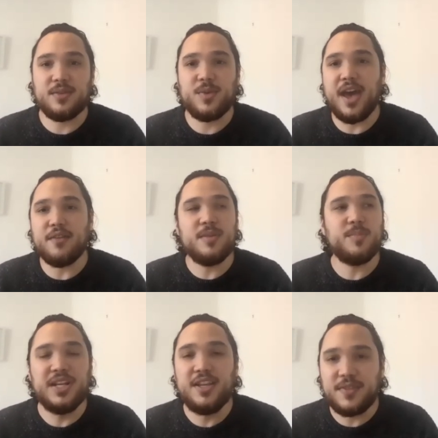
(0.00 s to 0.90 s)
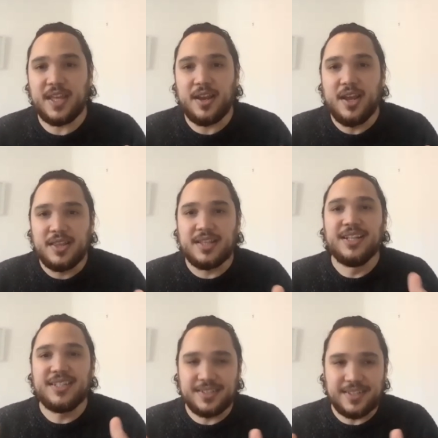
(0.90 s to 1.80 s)
We have a belief that the
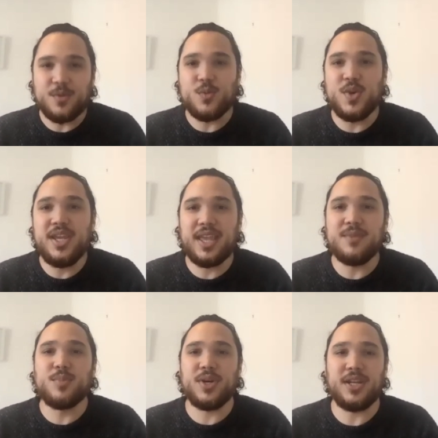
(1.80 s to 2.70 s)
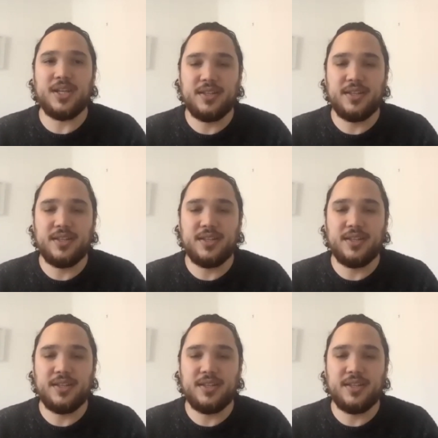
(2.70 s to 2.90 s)
little that we can bring,